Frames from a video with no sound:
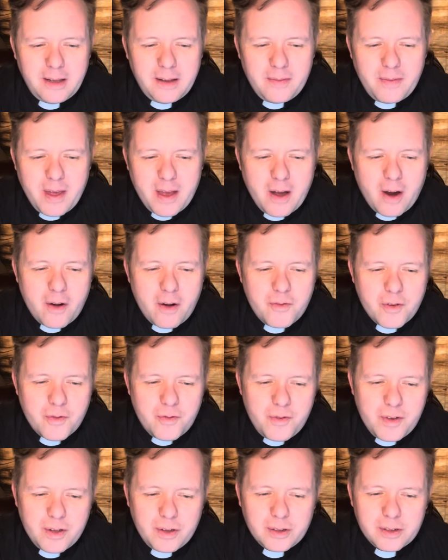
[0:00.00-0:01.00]
They are
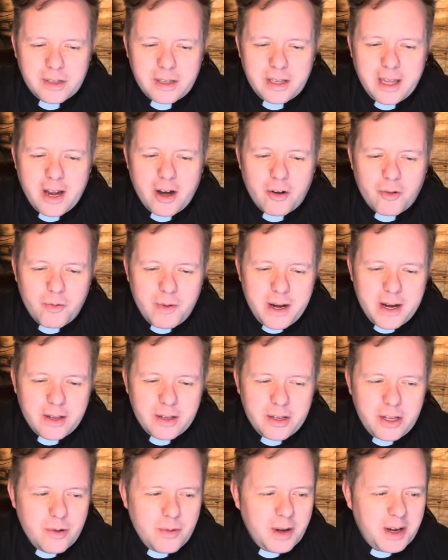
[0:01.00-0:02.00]
fulfilled. They are real.
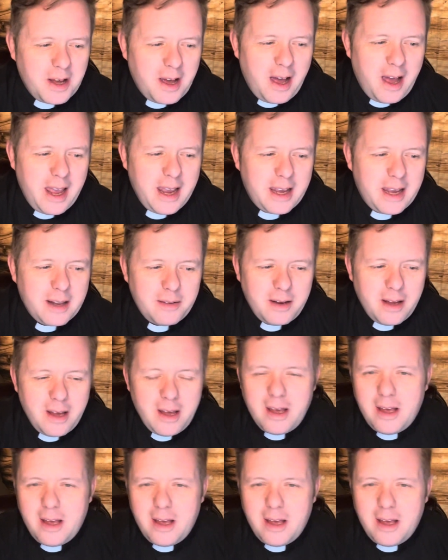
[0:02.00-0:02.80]
You and I can